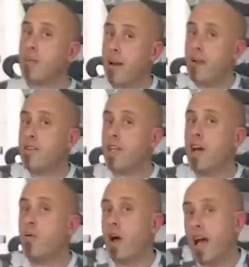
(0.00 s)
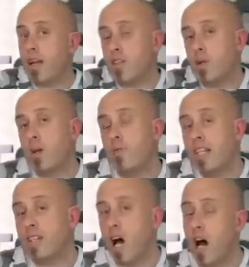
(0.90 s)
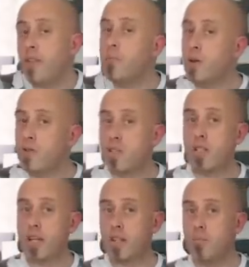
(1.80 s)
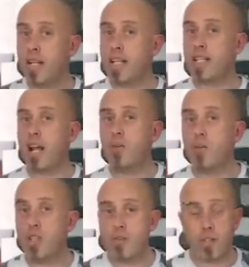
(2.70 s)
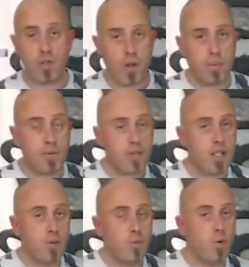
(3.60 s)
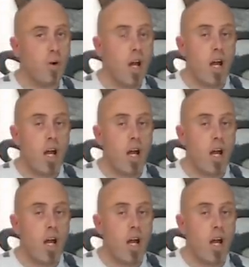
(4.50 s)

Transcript: comparing to XUAV's other models, like the Mini Talon, which used a triple skin wall